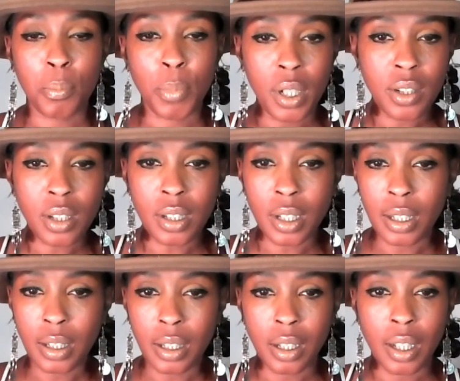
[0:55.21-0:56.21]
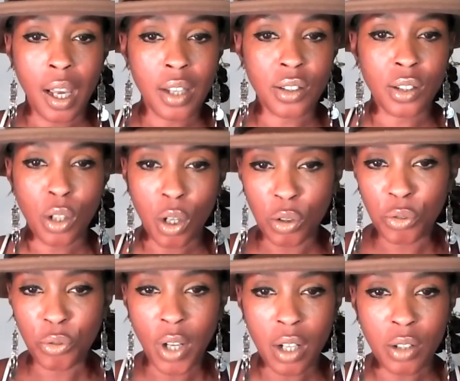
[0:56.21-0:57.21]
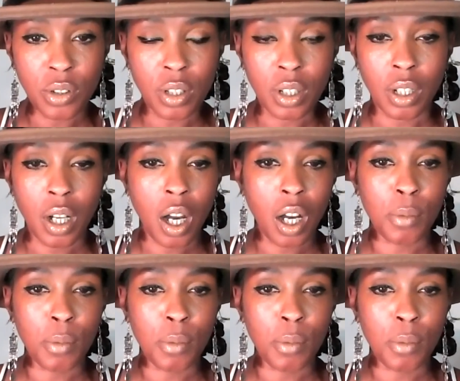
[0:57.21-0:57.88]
Basically, as a co-founder,